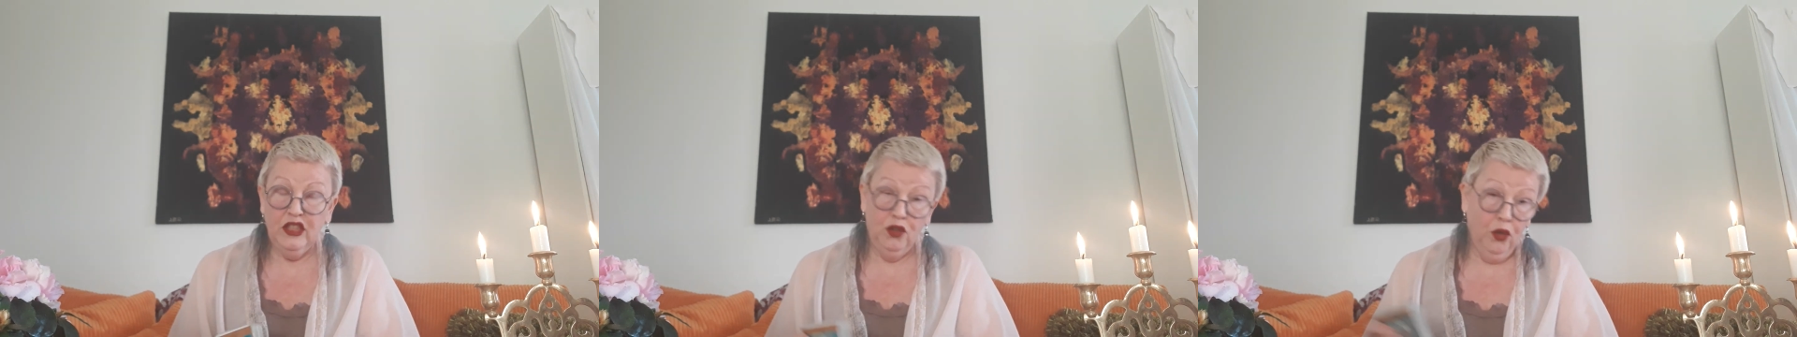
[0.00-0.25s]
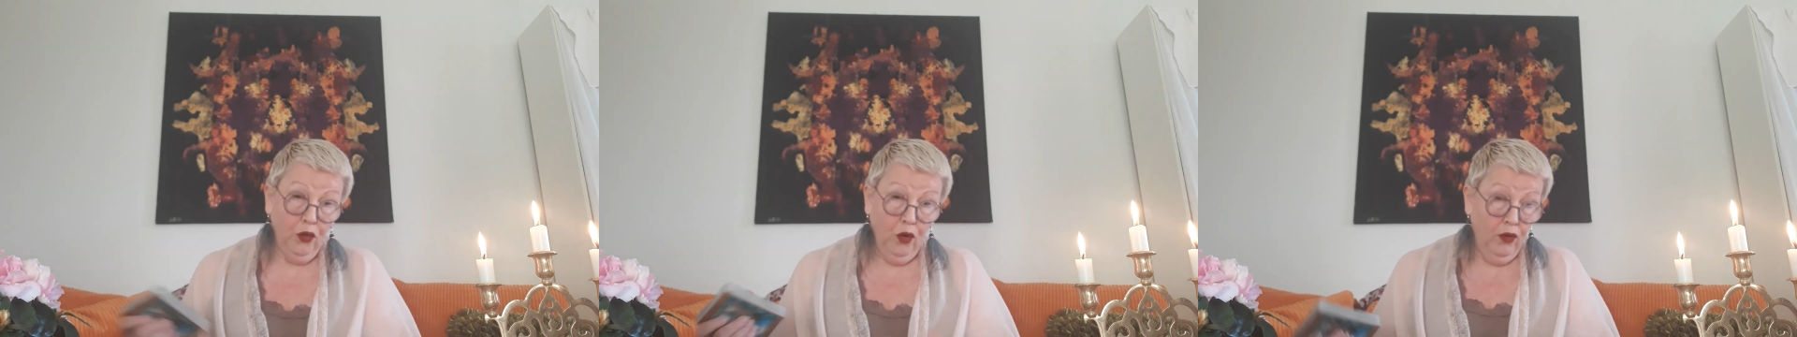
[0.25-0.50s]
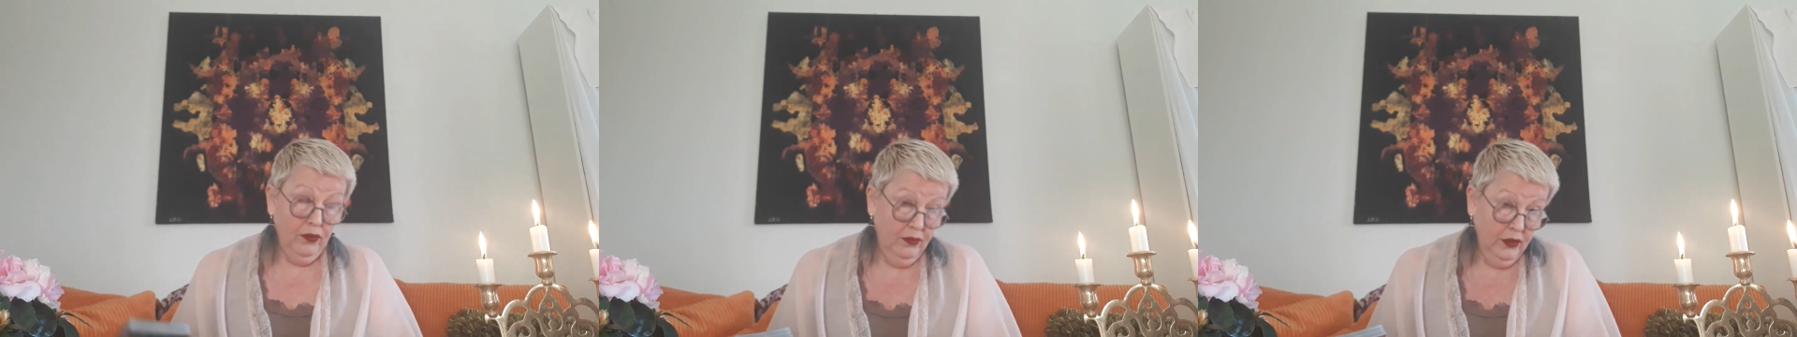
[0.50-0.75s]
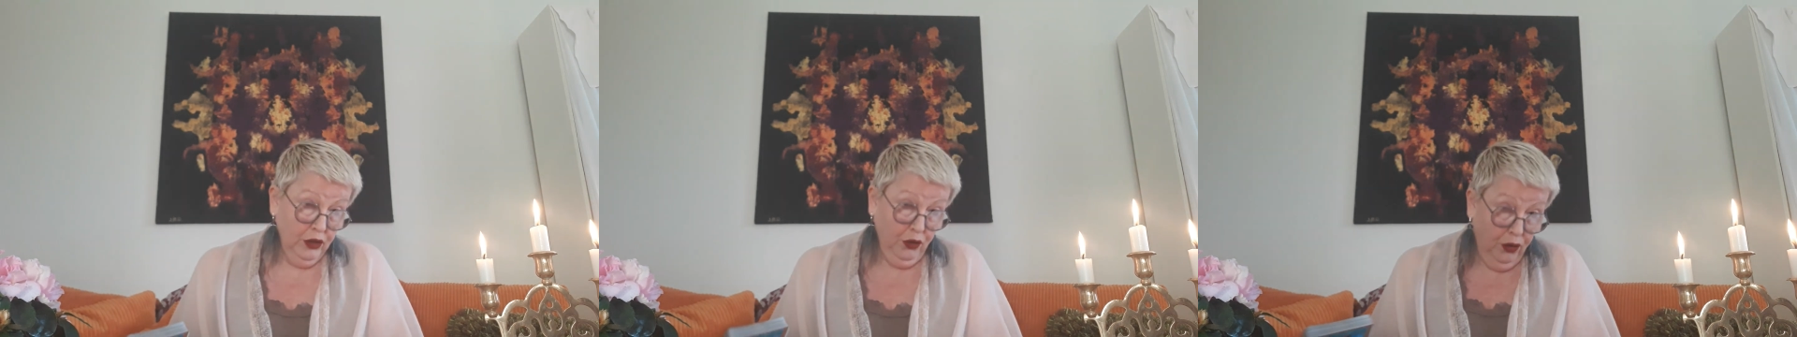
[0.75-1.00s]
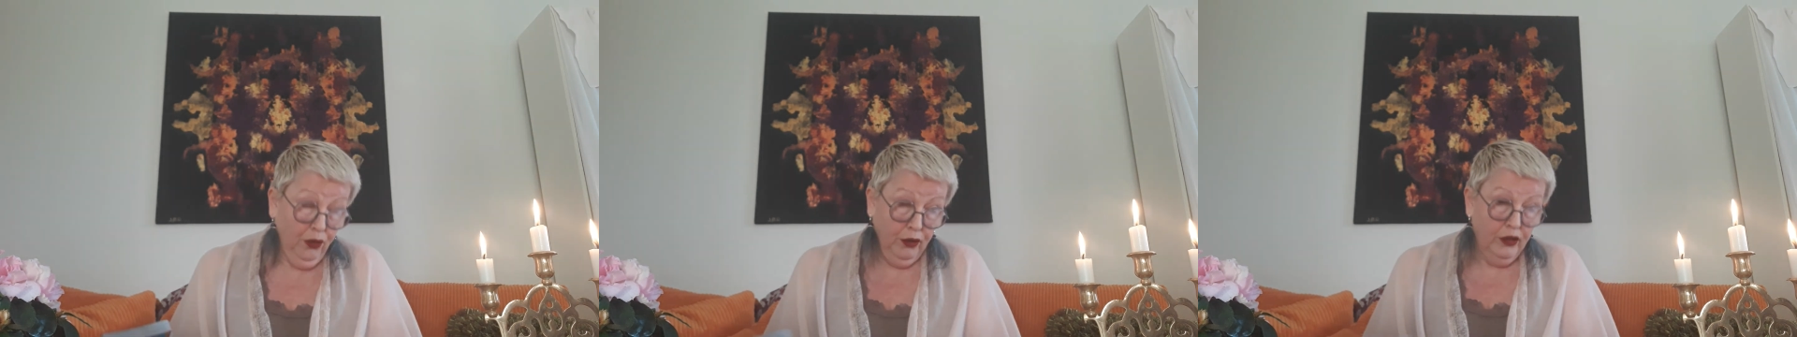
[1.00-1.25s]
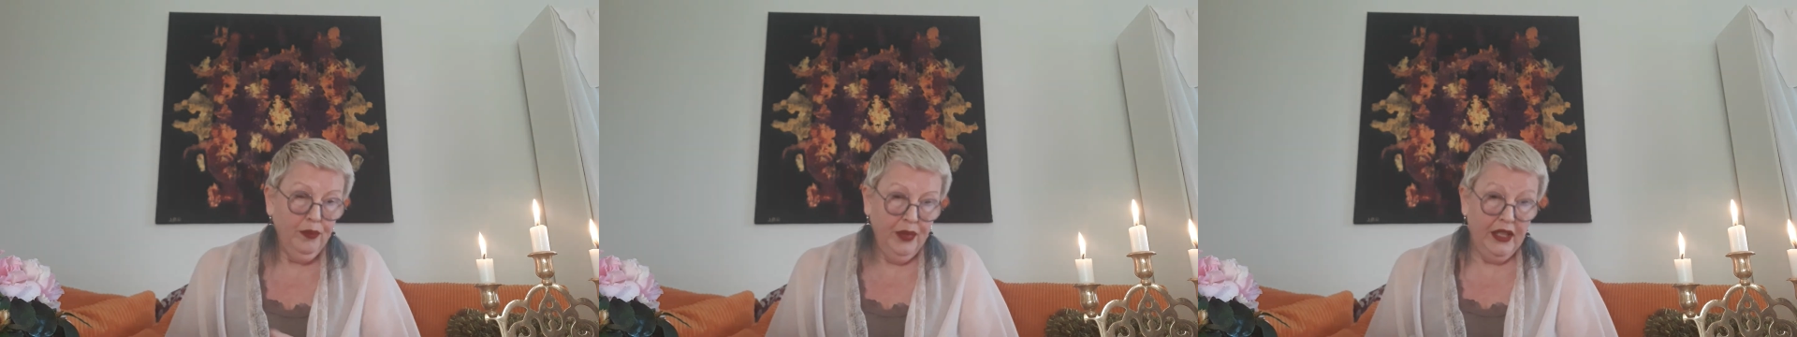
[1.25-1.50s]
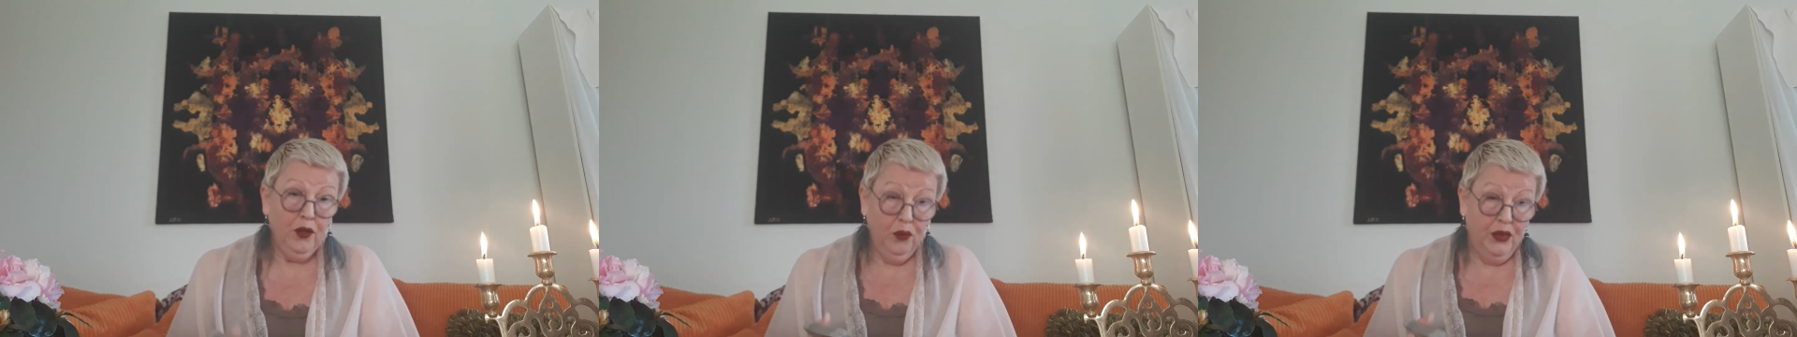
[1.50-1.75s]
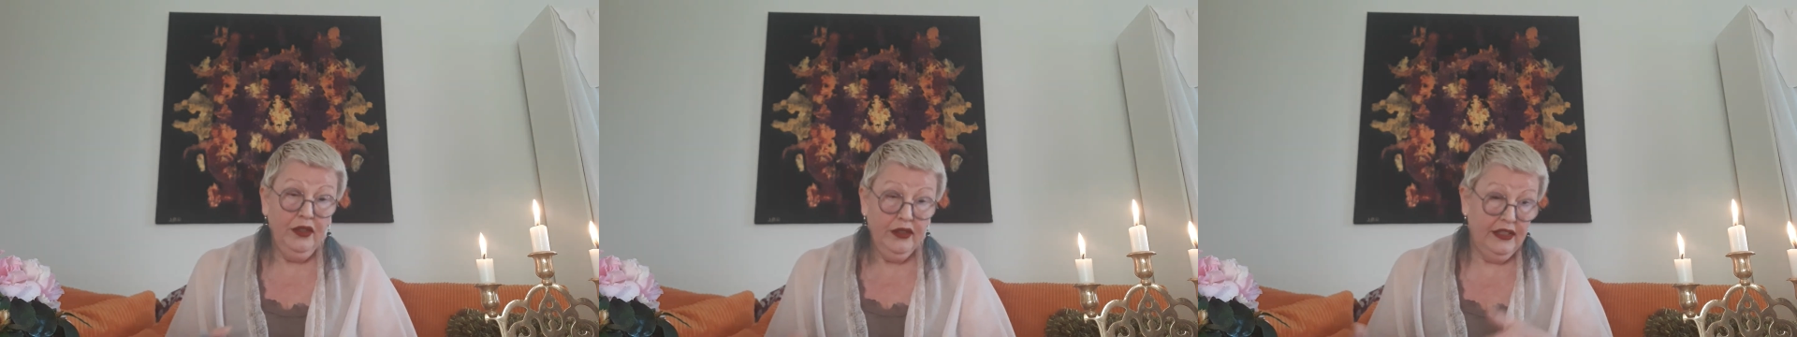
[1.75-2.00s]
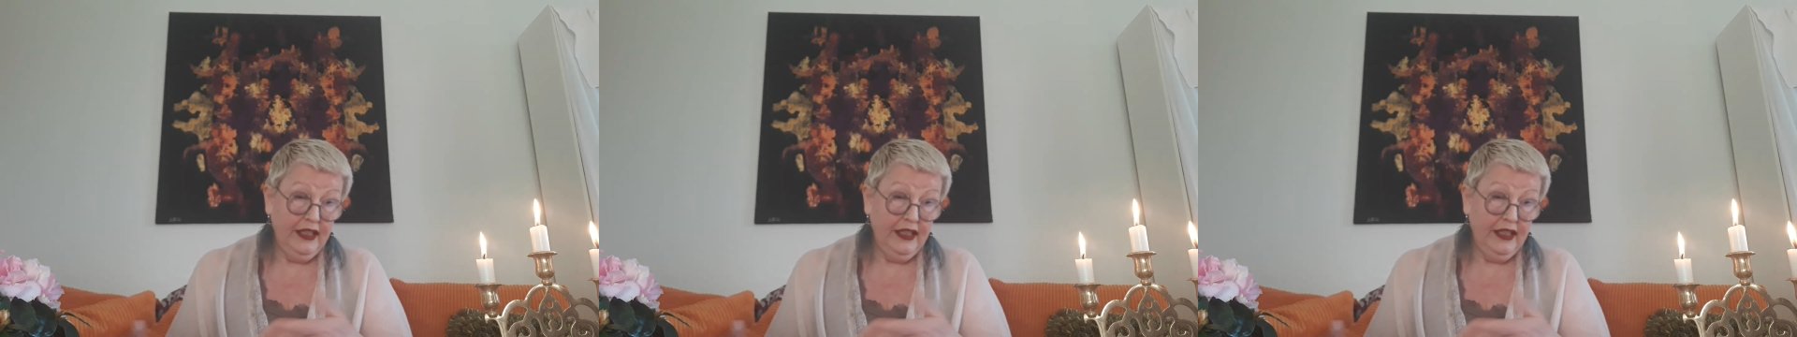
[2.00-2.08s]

not could, but it will